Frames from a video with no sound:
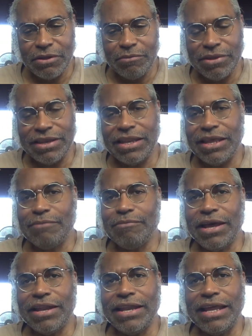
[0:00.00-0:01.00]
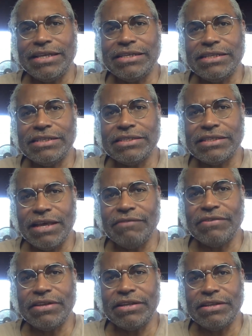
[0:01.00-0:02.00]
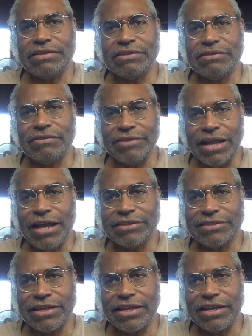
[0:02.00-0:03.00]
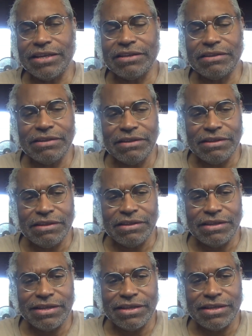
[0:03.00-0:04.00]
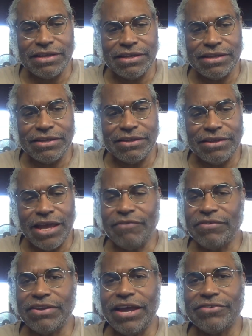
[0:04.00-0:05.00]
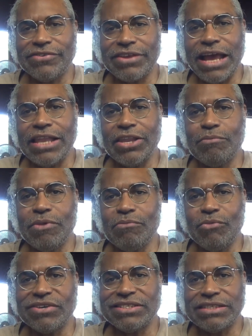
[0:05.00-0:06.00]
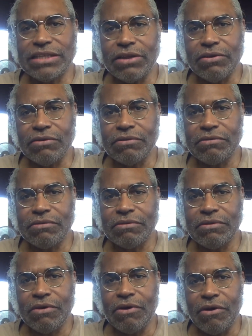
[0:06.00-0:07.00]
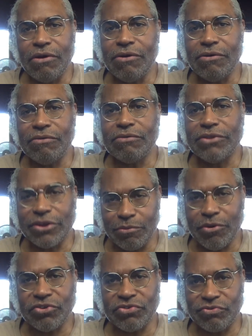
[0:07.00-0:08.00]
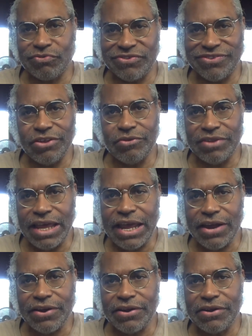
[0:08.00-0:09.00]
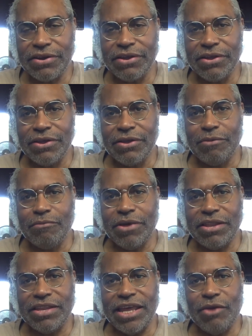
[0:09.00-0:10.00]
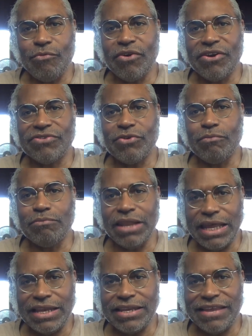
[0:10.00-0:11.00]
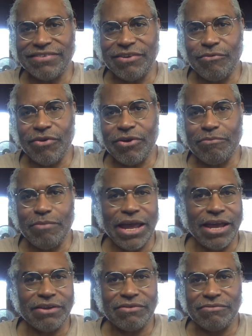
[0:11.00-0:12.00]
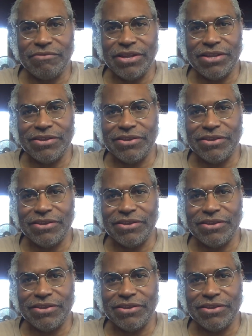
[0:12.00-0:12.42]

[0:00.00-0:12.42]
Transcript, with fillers: But then by the 1970s, when I was a kid, uh, advertisers got a little bit more subtle. Oh, the commercials were still there, but they weren't so blatant as they were back when